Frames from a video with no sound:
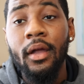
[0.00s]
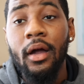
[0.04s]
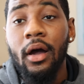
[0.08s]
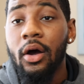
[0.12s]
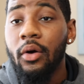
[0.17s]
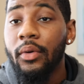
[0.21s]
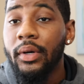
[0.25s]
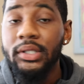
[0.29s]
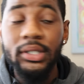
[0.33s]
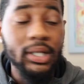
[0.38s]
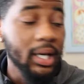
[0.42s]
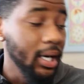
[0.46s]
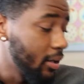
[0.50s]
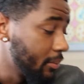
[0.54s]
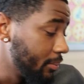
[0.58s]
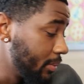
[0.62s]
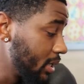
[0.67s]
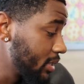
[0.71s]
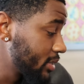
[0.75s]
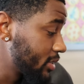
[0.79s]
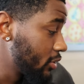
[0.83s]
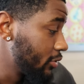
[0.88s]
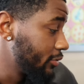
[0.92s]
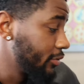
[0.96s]
Always gotta
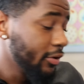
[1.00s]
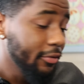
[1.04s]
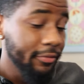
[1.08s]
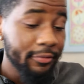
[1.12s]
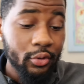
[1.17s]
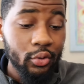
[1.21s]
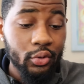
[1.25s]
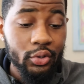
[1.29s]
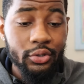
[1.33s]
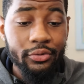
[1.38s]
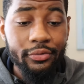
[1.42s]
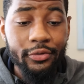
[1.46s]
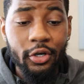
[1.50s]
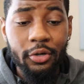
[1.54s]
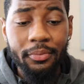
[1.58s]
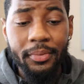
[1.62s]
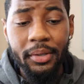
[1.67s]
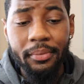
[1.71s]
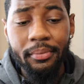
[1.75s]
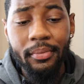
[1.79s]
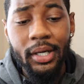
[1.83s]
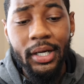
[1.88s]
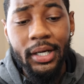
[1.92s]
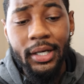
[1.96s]
bless over the food. You feel
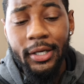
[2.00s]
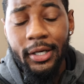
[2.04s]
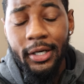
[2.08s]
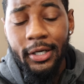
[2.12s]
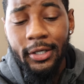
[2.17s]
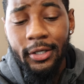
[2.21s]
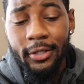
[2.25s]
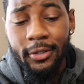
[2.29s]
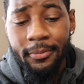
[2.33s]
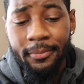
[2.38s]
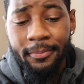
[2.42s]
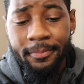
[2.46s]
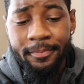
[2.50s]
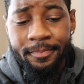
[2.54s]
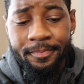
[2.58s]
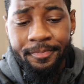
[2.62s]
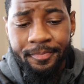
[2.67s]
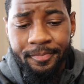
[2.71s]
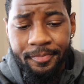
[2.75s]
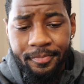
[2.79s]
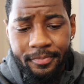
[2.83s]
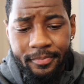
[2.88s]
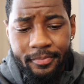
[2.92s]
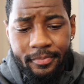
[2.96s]
me? But um,
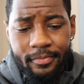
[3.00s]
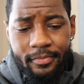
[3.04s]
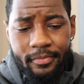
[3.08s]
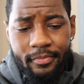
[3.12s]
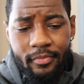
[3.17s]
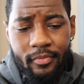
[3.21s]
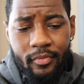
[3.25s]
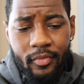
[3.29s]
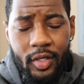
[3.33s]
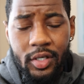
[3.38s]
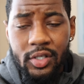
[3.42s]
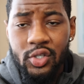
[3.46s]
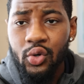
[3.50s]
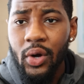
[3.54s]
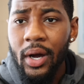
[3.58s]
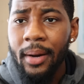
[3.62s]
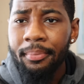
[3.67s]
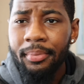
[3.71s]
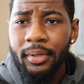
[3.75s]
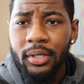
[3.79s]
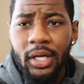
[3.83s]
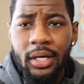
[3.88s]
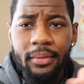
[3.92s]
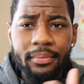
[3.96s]
so I
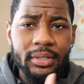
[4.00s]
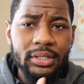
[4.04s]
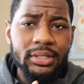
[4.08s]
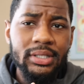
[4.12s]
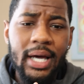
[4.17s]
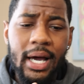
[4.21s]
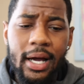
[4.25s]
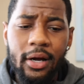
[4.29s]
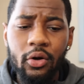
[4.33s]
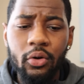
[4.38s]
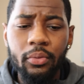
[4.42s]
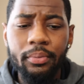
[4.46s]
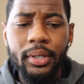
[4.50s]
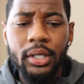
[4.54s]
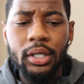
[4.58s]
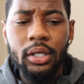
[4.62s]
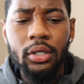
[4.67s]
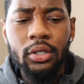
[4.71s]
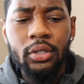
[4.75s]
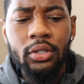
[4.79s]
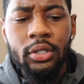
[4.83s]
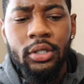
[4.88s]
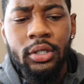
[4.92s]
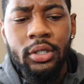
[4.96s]
pull up to Taco Bell.